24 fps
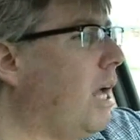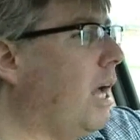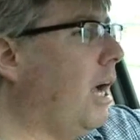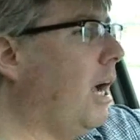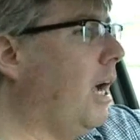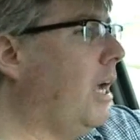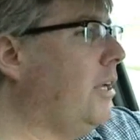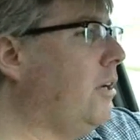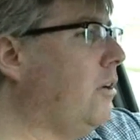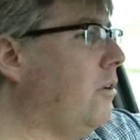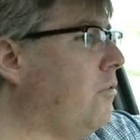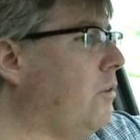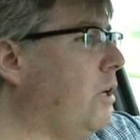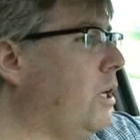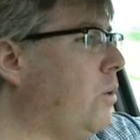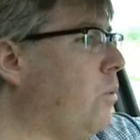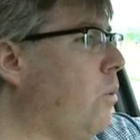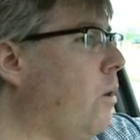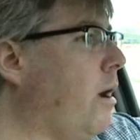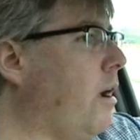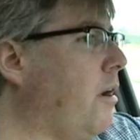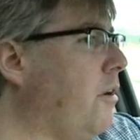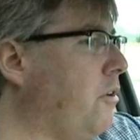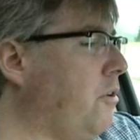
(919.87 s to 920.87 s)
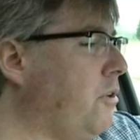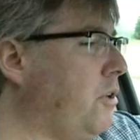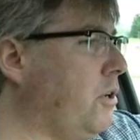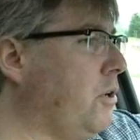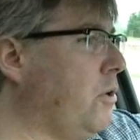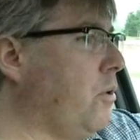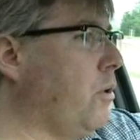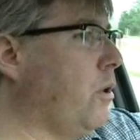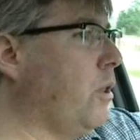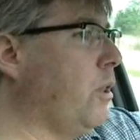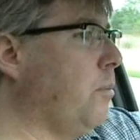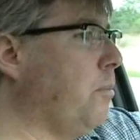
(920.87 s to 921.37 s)
I don't require you to
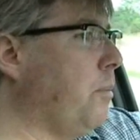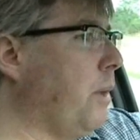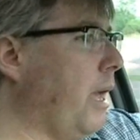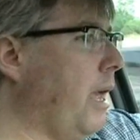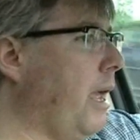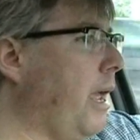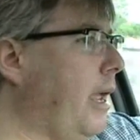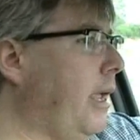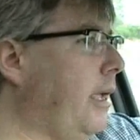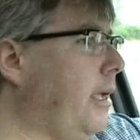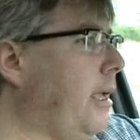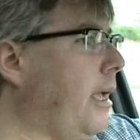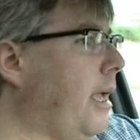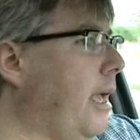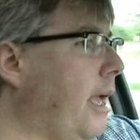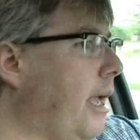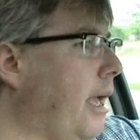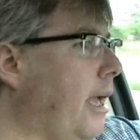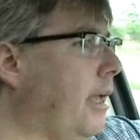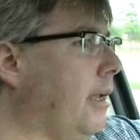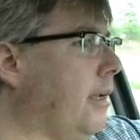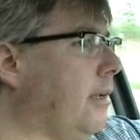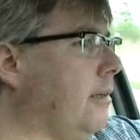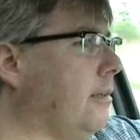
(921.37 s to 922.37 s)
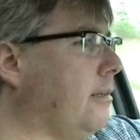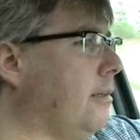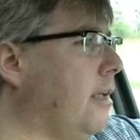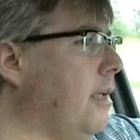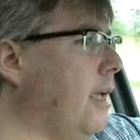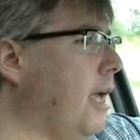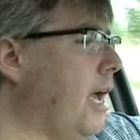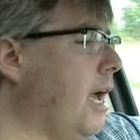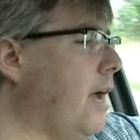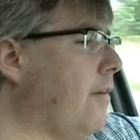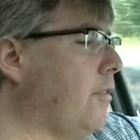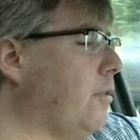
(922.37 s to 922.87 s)
go to the bank and
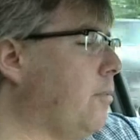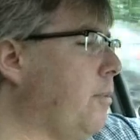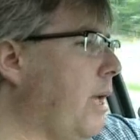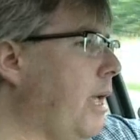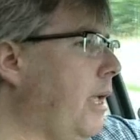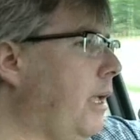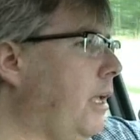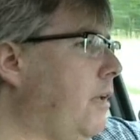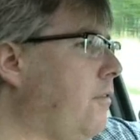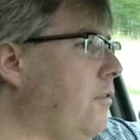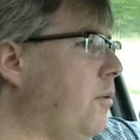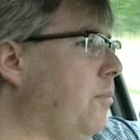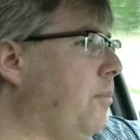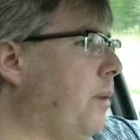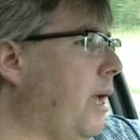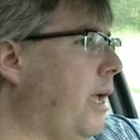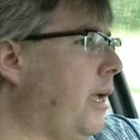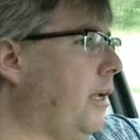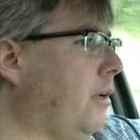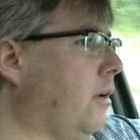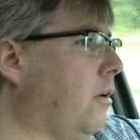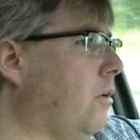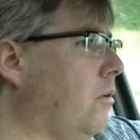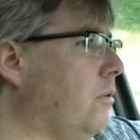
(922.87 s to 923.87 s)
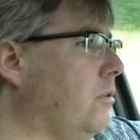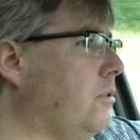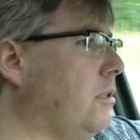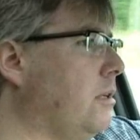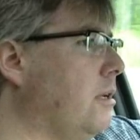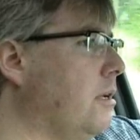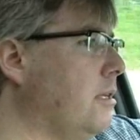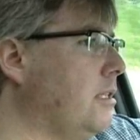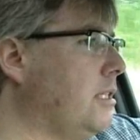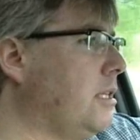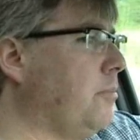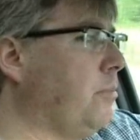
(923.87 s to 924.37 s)
have the bank give you banknotes
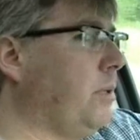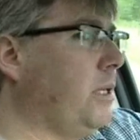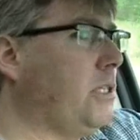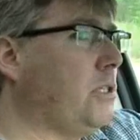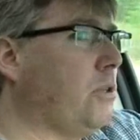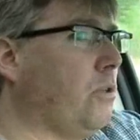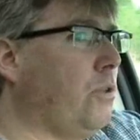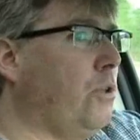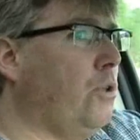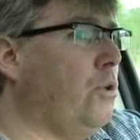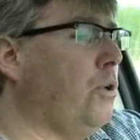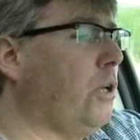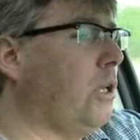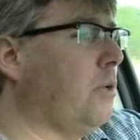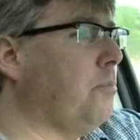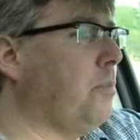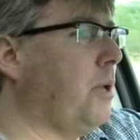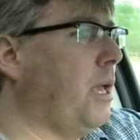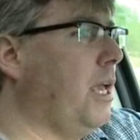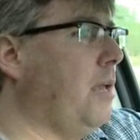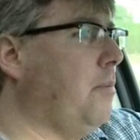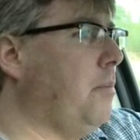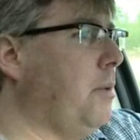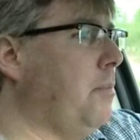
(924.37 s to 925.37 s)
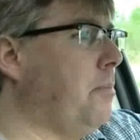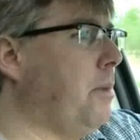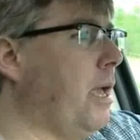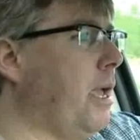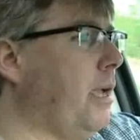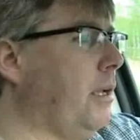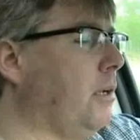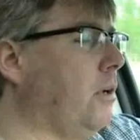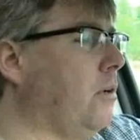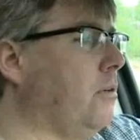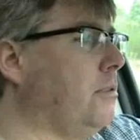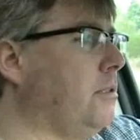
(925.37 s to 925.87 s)
simply so that you can pay me
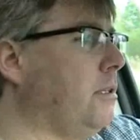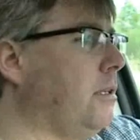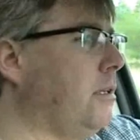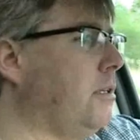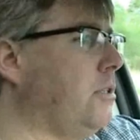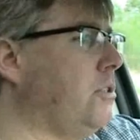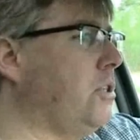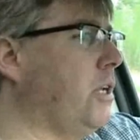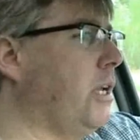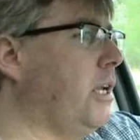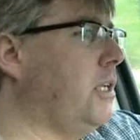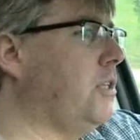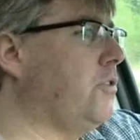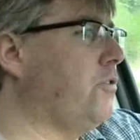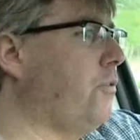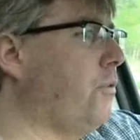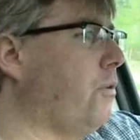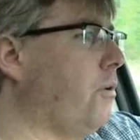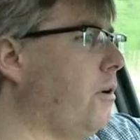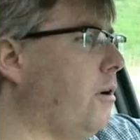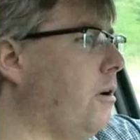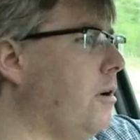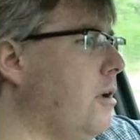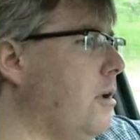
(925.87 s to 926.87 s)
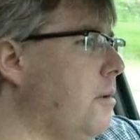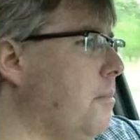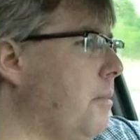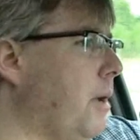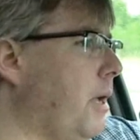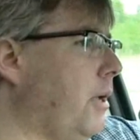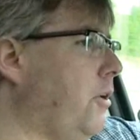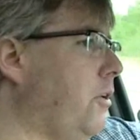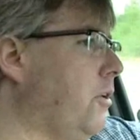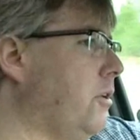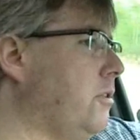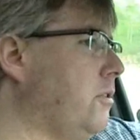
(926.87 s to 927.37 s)
banknotes in exchange for
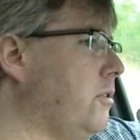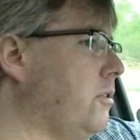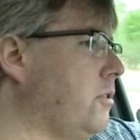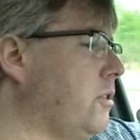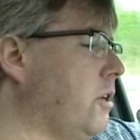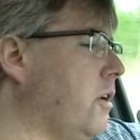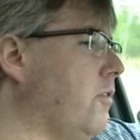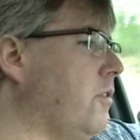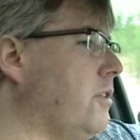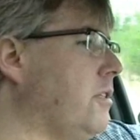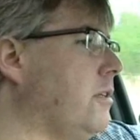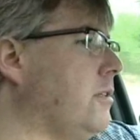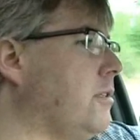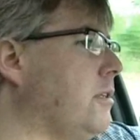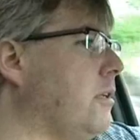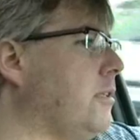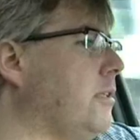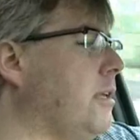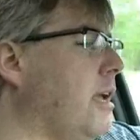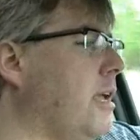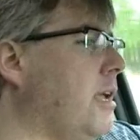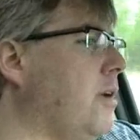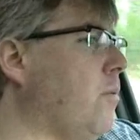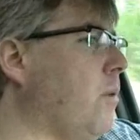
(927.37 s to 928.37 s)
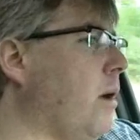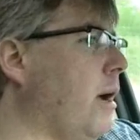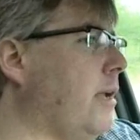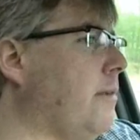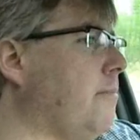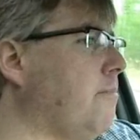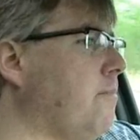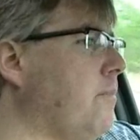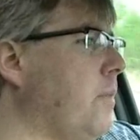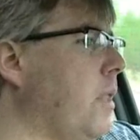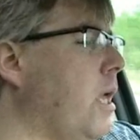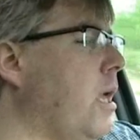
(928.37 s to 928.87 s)
my goods or services. I'll tell you what,
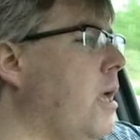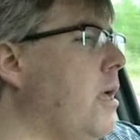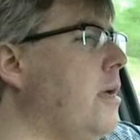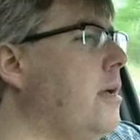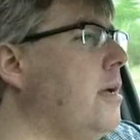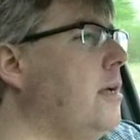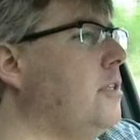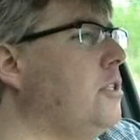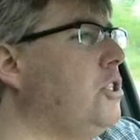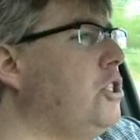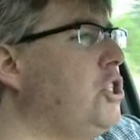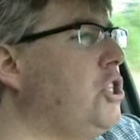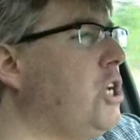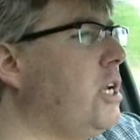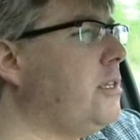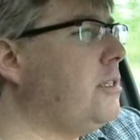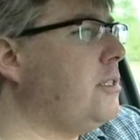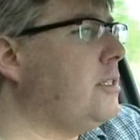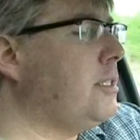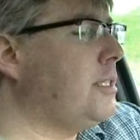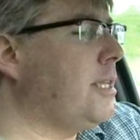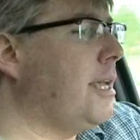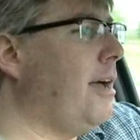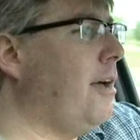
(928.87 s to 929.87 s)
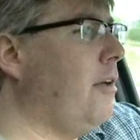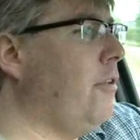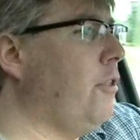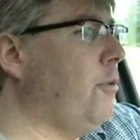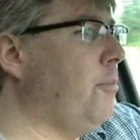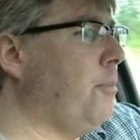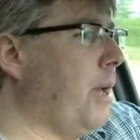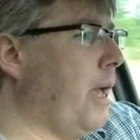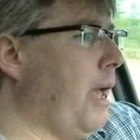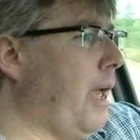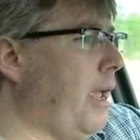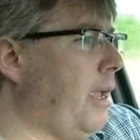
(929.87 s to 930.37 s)
just tell
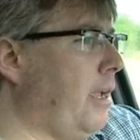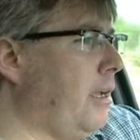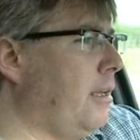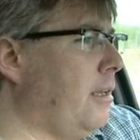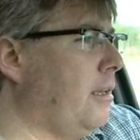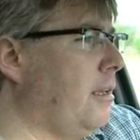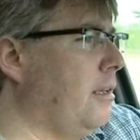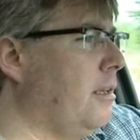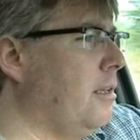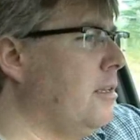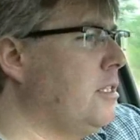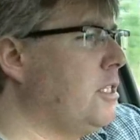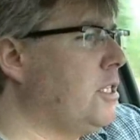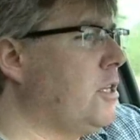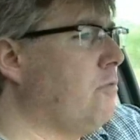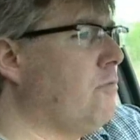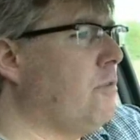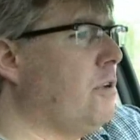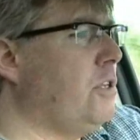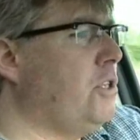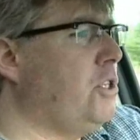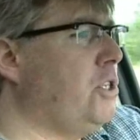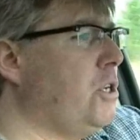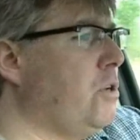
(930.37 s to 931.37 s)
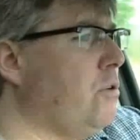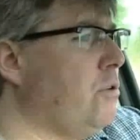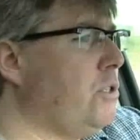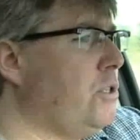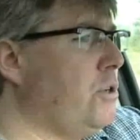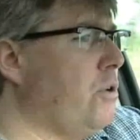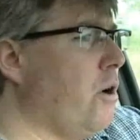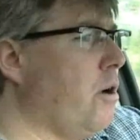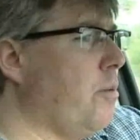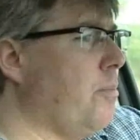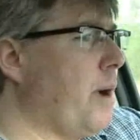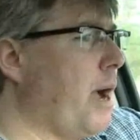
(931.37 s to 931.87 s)
the bank to
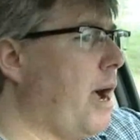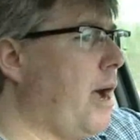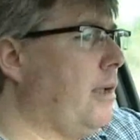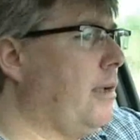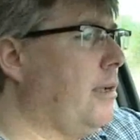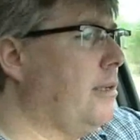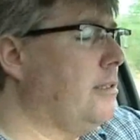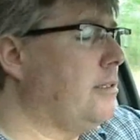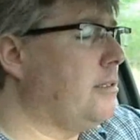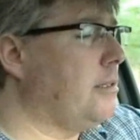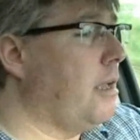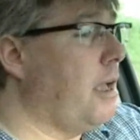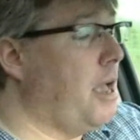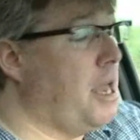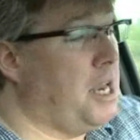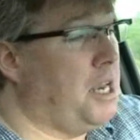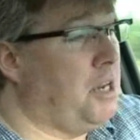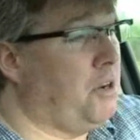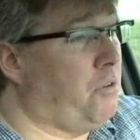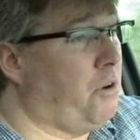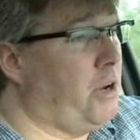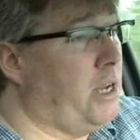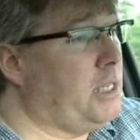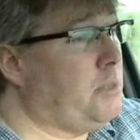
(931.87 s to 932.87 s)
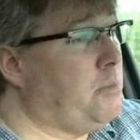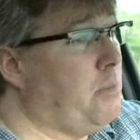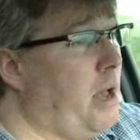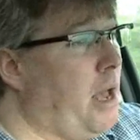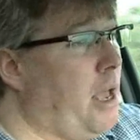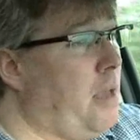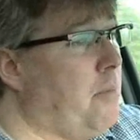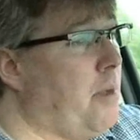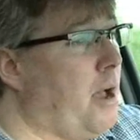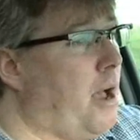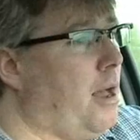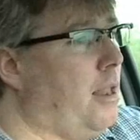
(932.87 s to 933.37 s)
reduce your balance and increase
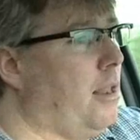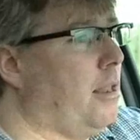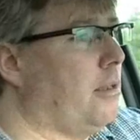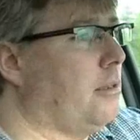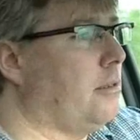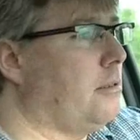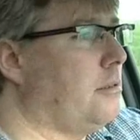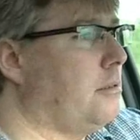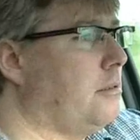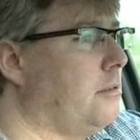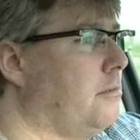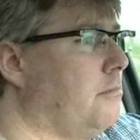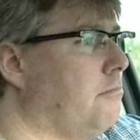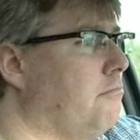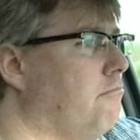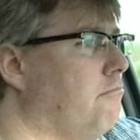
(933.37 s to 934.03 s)
my balance,